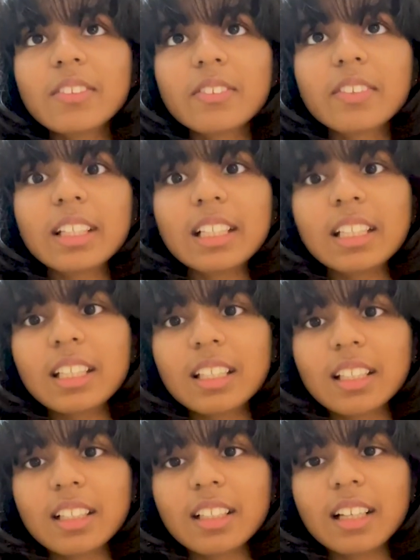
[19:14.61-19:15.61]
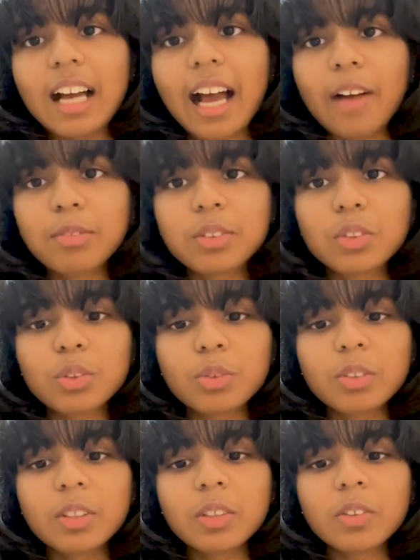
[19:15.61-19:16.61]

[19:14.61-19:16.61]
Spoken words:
really have to,